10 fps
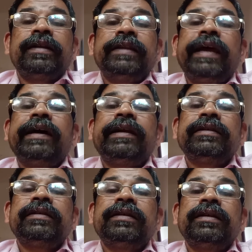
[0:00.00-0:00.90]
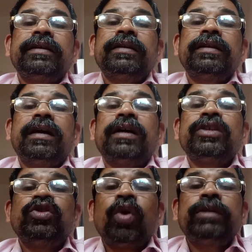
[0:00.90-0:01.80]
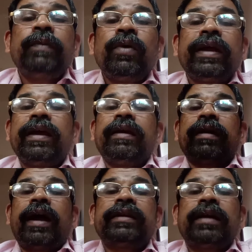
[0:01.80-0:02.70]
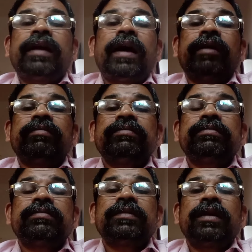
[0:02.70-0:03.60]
There, the Jodhpur king at that time